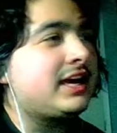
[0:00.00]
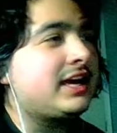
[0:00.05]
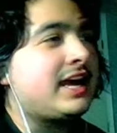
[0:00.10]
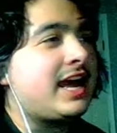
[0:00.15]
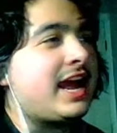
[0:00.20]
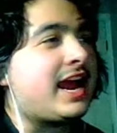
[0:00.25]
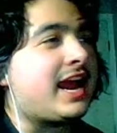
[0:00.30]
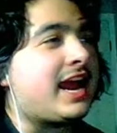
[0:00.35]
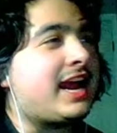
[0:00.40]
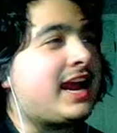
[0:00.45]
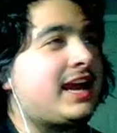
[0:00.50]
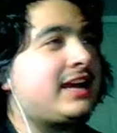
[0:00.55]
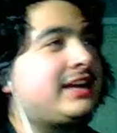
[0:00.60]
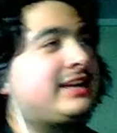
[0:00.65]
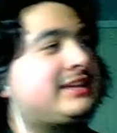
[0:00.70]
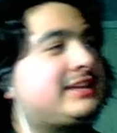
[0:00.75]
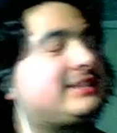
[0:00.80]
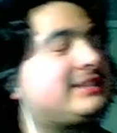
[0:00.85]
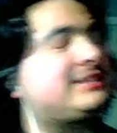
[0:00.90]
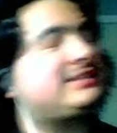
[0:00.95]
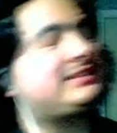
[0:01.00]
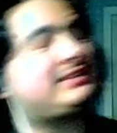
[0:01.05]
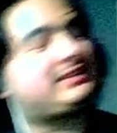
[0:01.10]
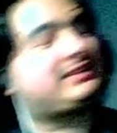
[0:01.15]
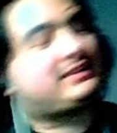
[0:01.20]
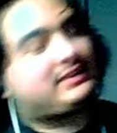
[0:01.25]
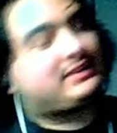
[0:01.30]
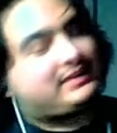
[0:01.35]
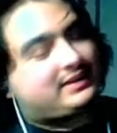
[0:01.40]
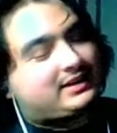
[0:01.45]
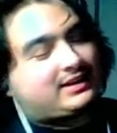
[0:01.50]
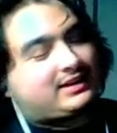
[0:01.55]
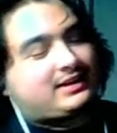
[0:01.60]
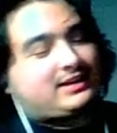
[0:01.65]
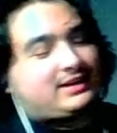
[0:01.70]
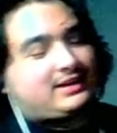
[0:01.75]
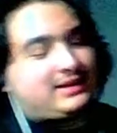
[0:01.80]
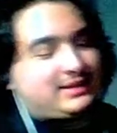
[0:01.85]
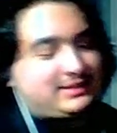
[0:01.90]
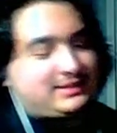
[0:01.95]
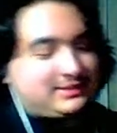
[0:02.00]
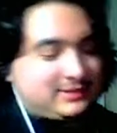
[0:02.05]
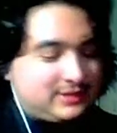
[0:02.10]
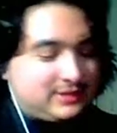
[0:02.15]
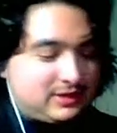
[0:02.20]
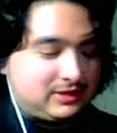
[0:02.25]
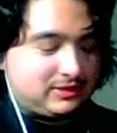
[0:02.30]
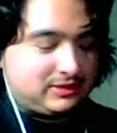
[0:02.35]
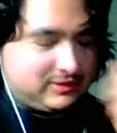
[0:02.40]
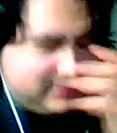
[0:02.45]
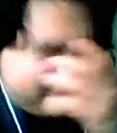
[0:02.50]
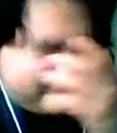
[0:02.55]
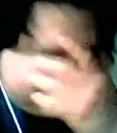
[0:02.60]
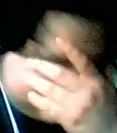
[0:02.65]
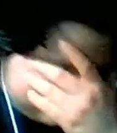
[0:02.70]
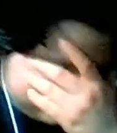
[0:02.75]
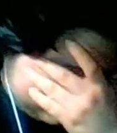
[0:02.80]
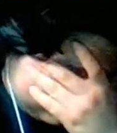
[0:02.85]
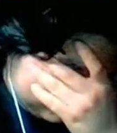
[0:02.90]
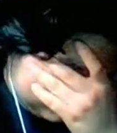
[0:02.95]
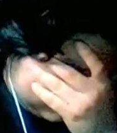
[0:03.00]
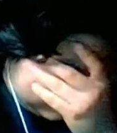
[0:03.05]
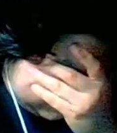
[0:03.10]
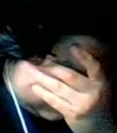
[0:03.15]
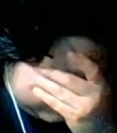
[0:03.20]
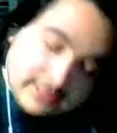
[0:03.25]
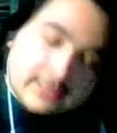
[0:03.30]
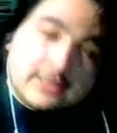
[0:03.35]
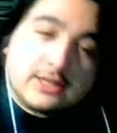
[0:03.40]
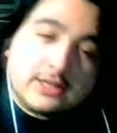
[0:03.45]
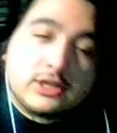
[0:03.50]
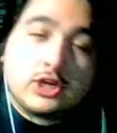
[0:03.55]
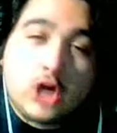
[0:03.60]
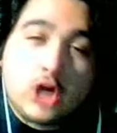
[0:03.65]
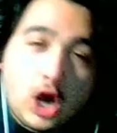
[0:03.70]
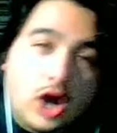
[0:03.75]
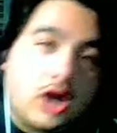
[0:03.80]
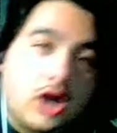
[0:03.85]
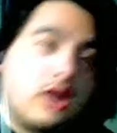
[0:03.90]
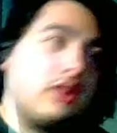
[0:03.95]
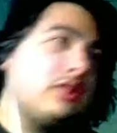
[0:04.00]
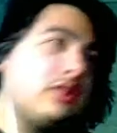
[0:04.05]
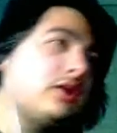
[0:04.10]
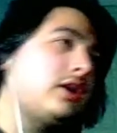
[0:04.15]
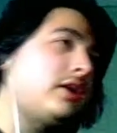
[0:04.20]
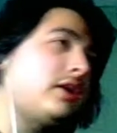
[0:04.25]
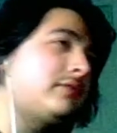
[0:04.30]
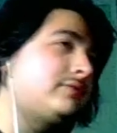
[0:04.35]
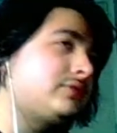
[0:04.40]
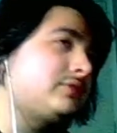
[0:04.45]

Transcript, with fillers: And uh, so, uh, Call of